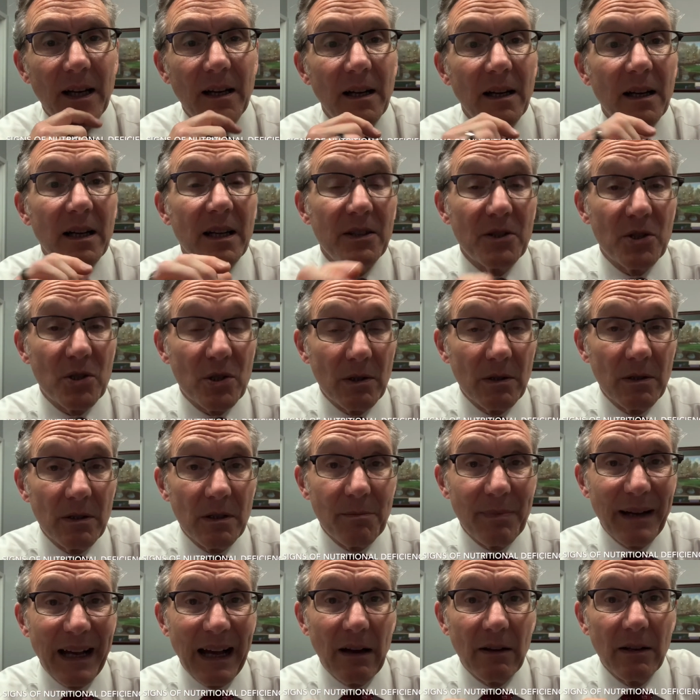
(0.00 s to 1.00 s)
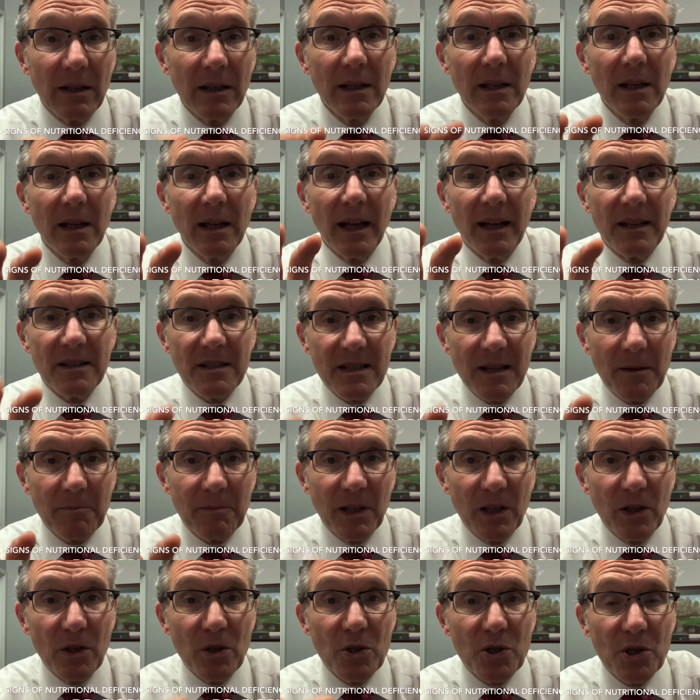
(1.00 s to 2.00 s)
concerned about, and
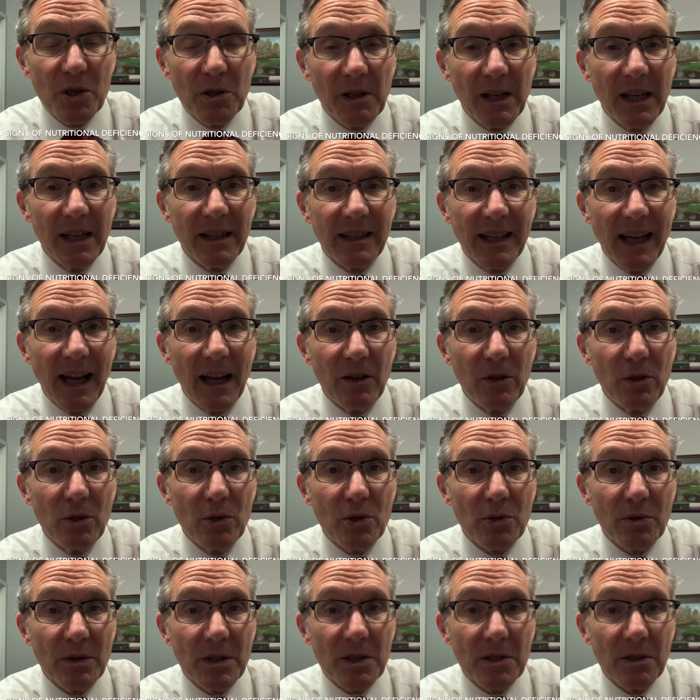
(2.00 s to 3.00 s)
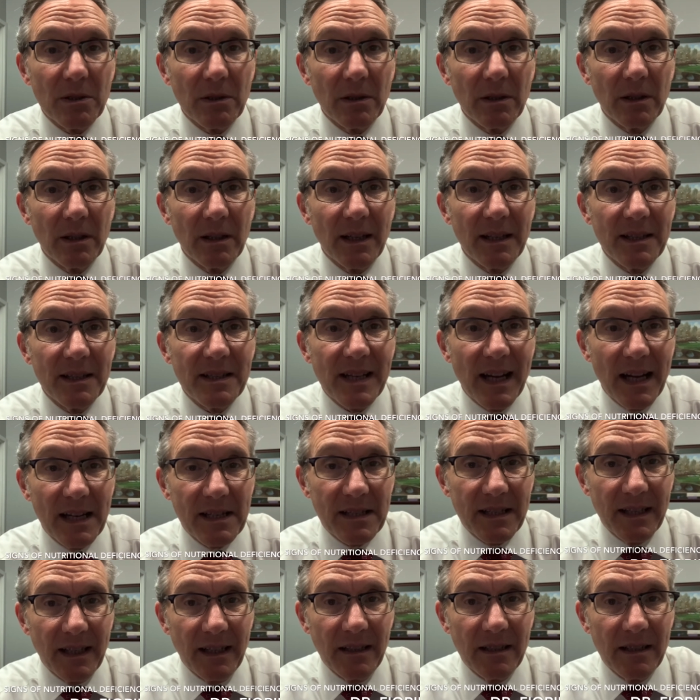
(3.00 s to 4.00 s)
something you should get that nutritional
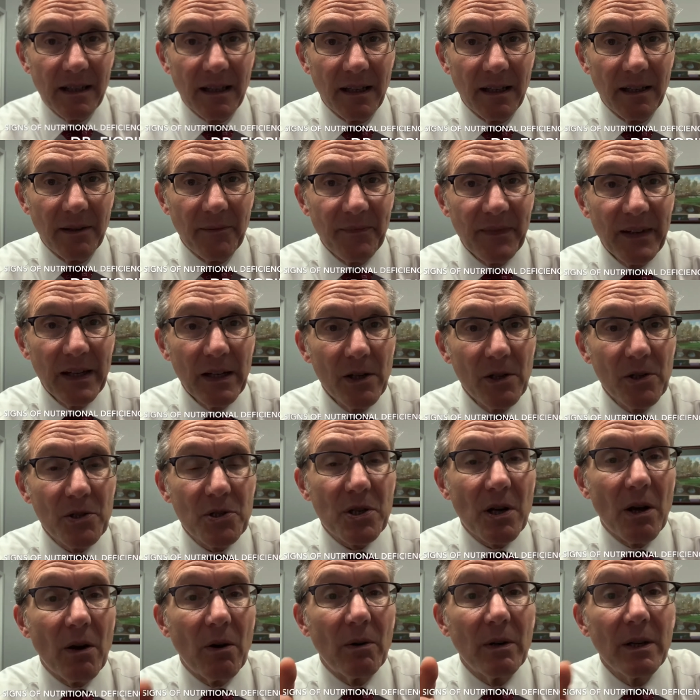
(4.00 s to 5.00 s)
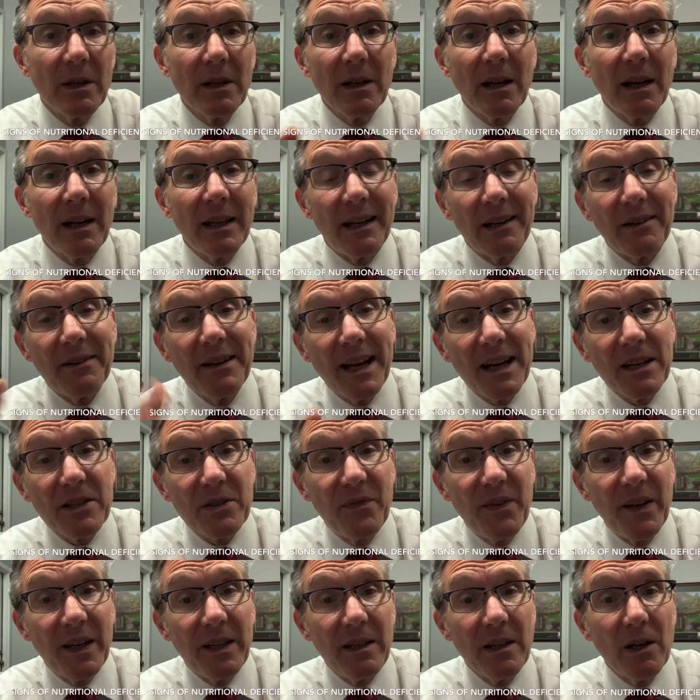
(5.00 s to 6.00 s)
testing done. So in our next
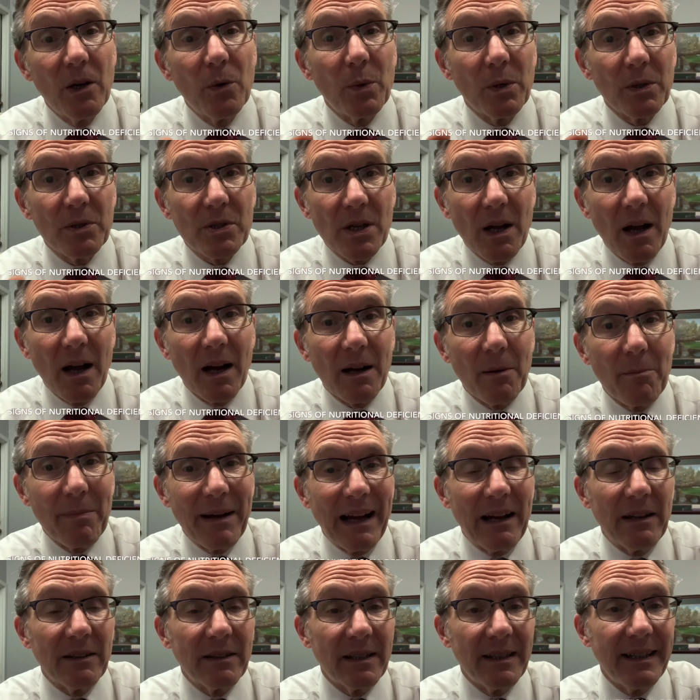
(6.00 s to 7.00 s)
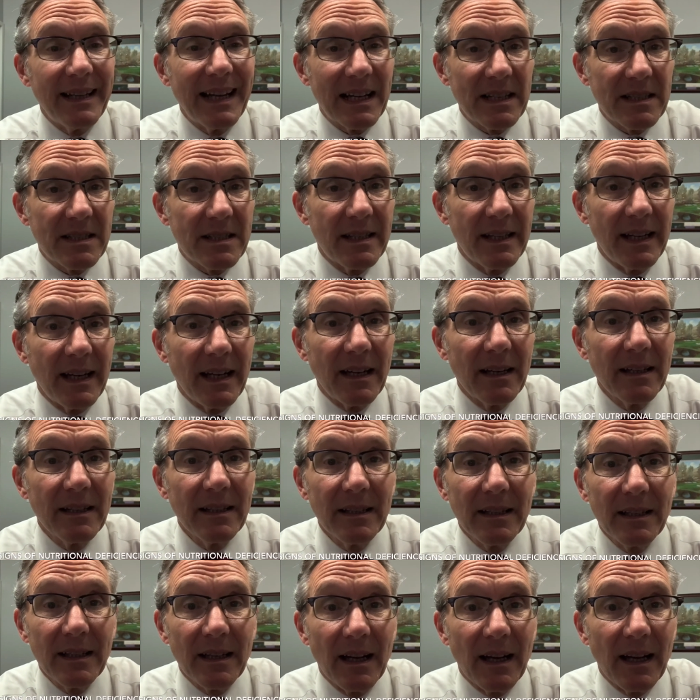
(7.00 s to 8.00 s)
video, we'll talk about the next thing,
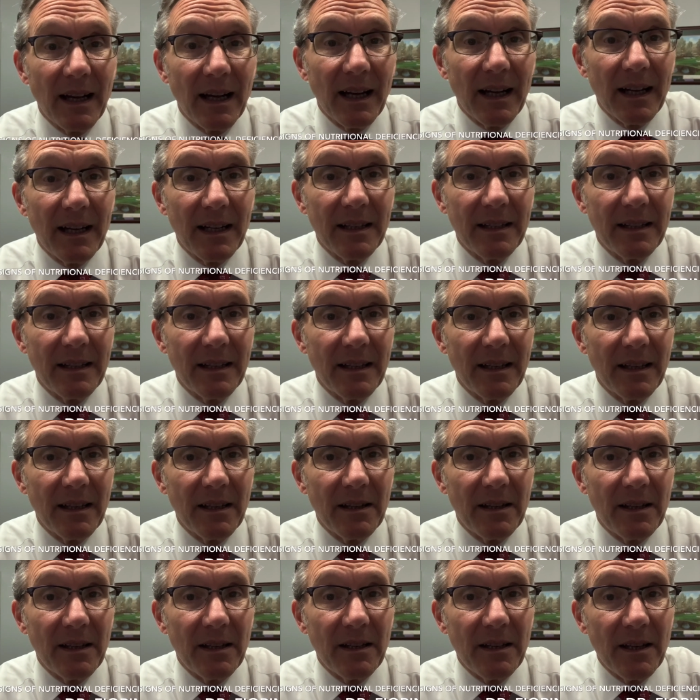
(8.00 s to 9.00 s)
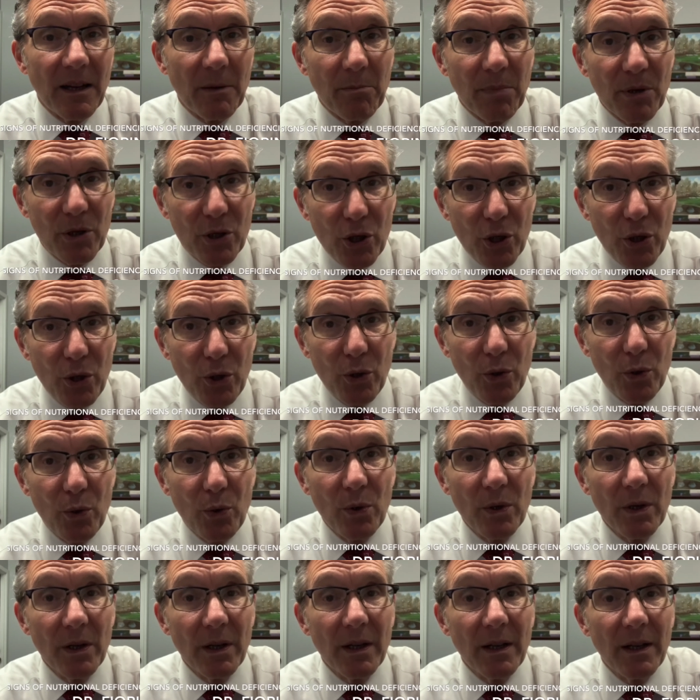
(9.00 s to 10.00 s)
the number
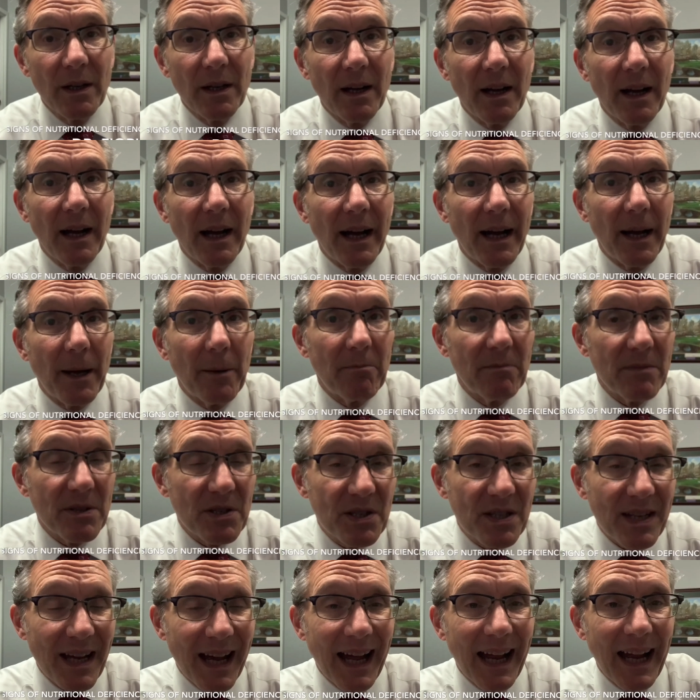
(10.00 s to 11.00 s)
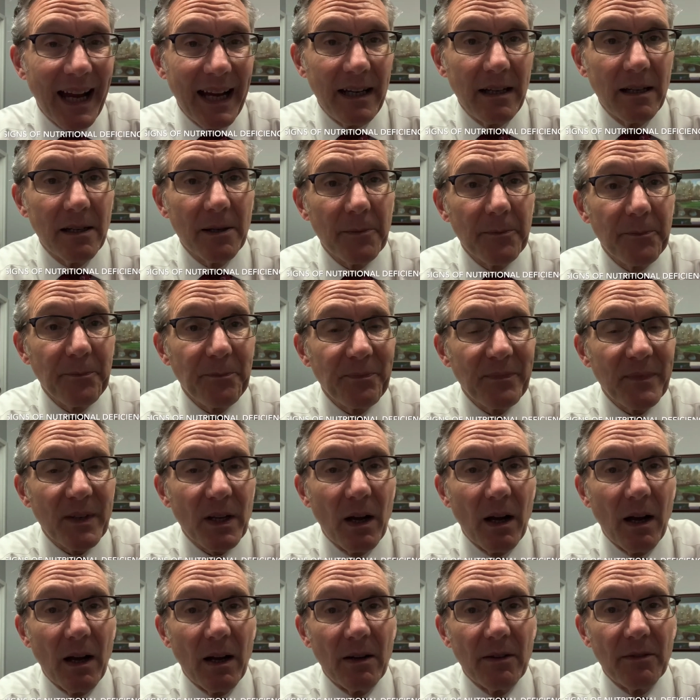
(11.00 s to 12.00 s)
2 sign
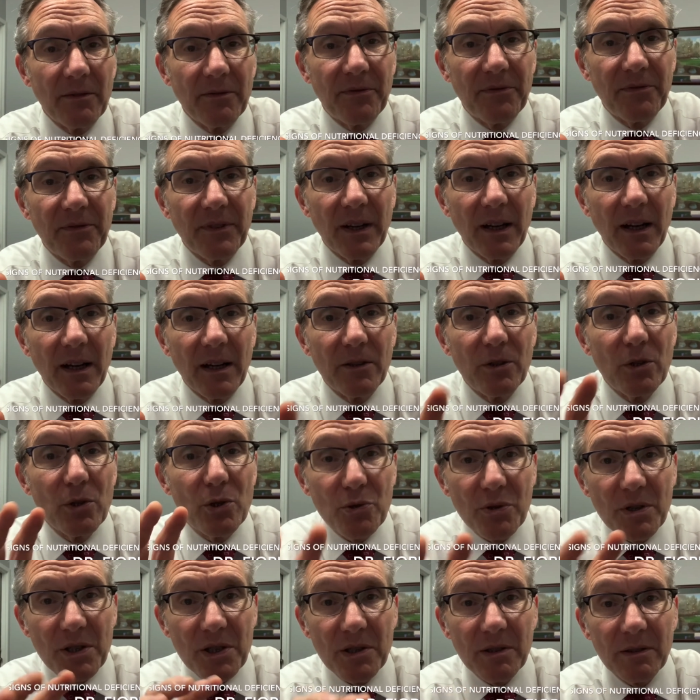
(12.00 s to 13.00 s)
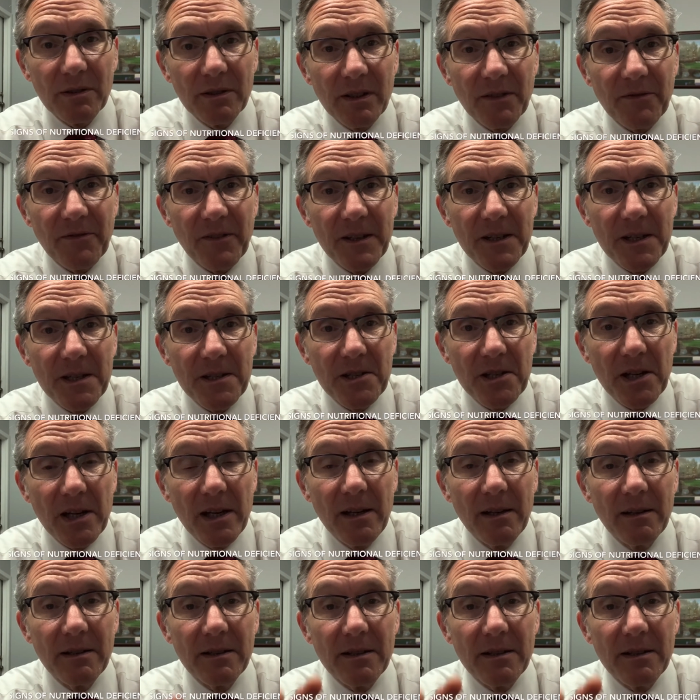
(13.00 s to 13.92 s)
of nutritional deficiency.